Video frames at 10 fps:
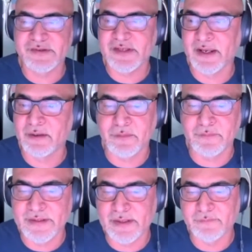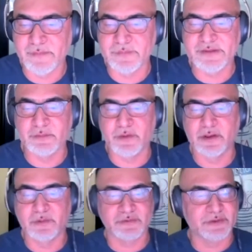header of data frame to see what it
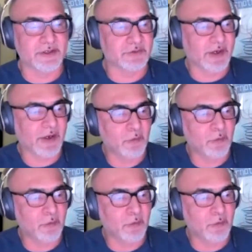looks like. So I have all